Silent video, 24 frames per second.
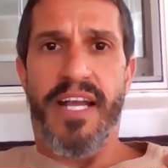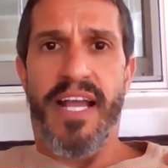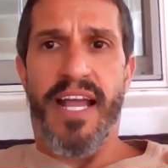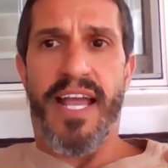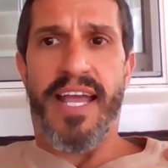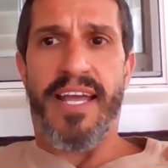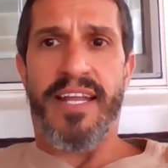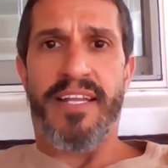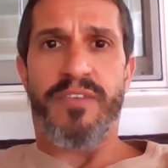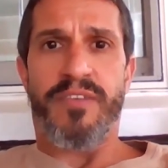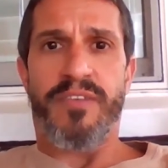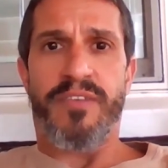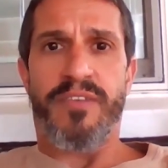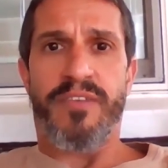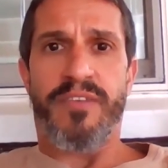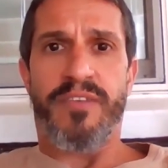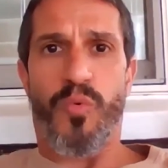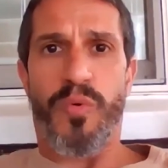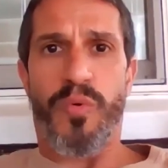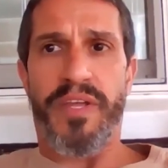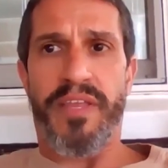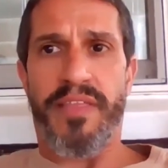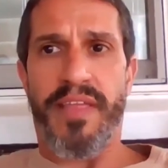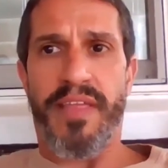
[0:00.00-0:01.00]
And were
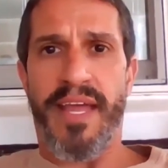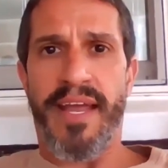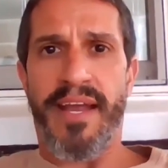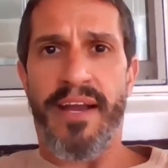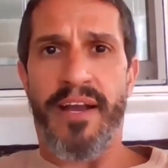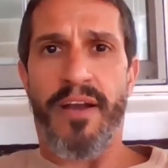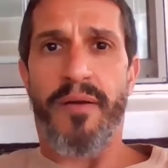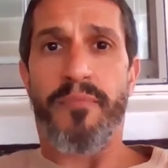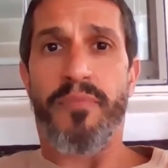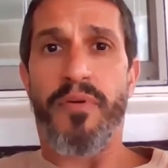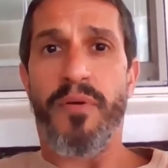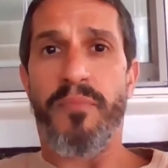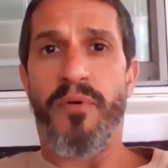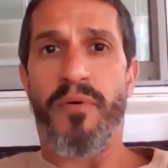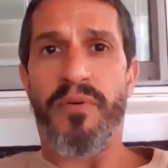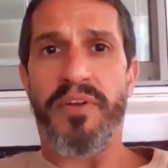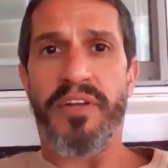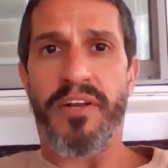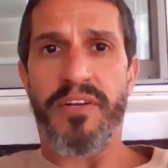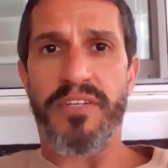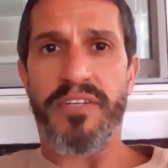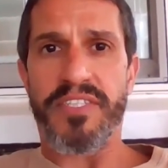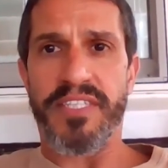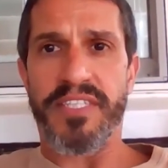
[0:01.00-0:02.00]
we there
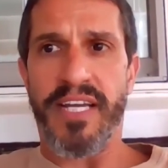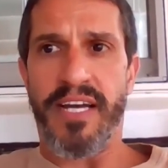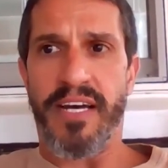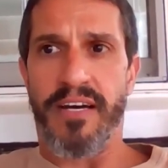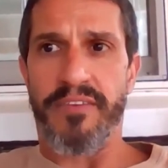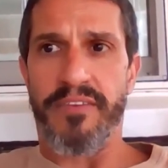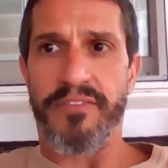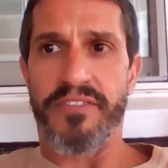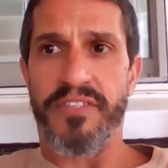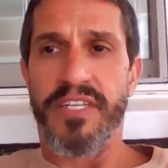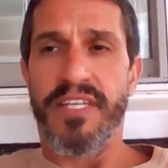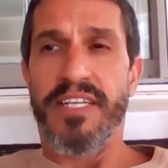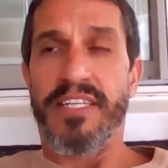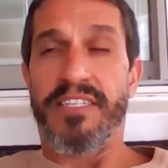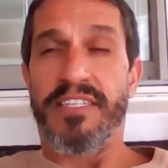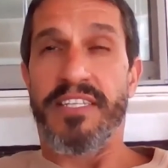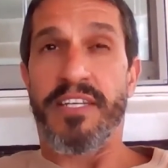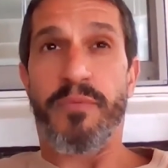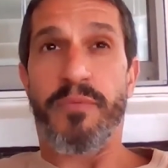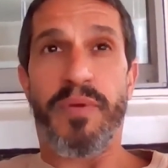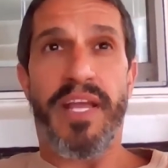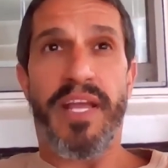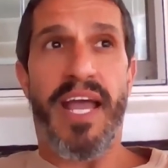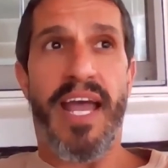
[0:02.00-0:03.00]
promoting ourselves?
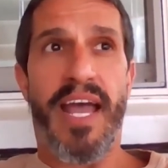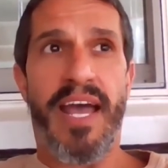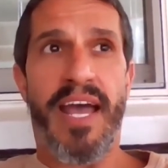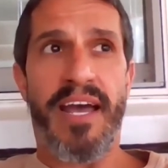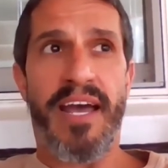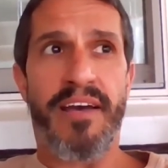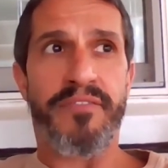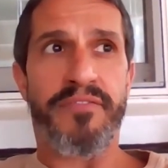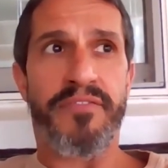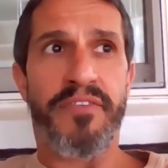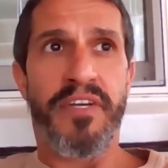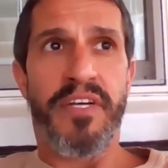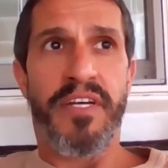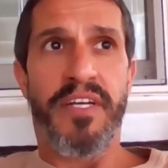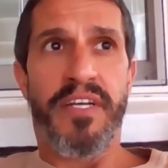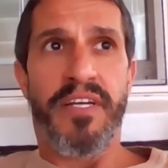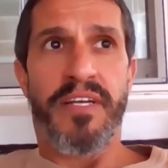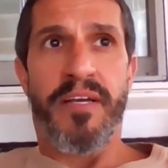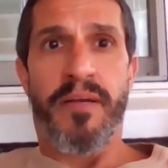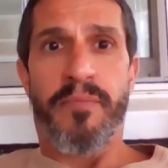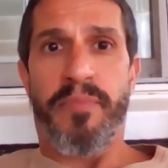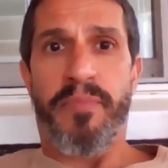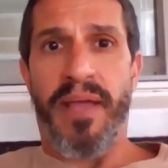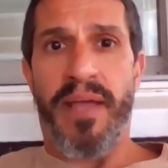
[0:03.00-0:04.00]
Did we have
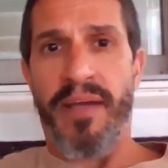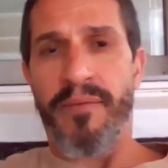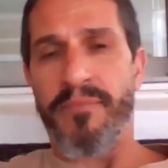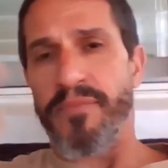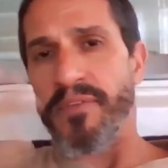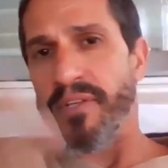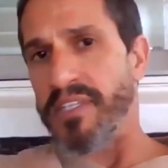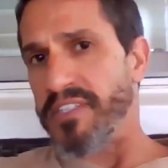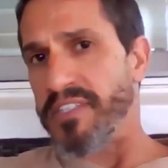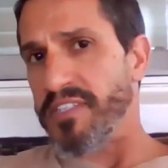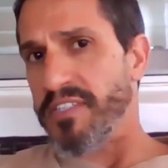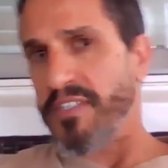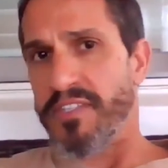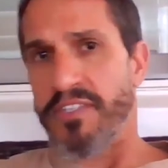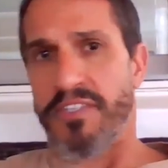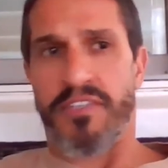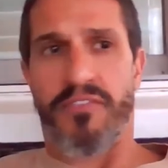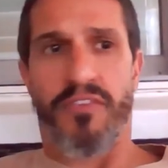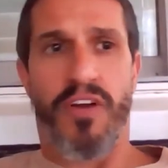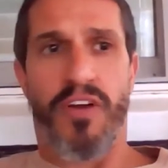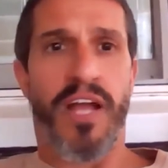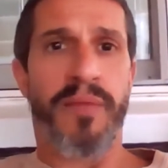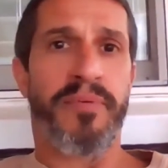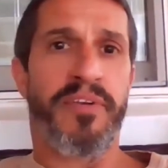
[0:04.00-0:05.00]
pamphlets
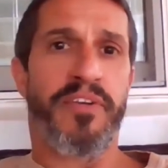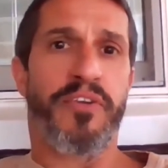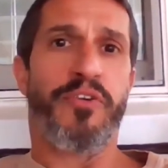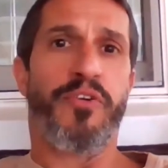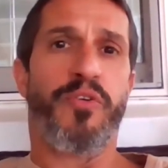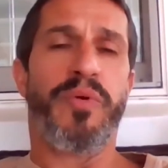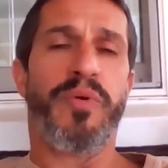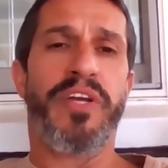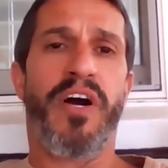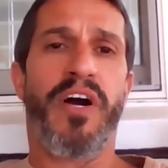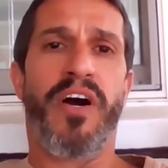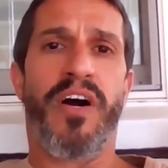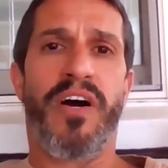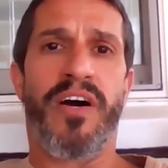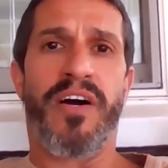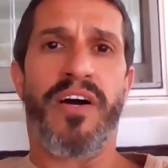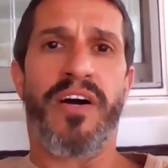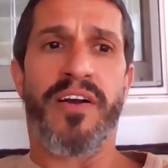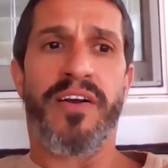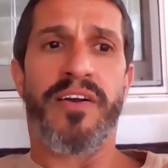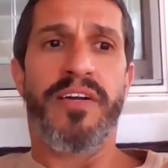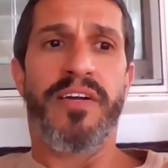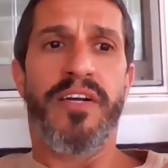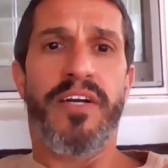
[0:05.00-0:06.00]
describing who we
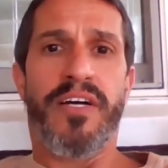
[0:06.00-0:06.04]
are?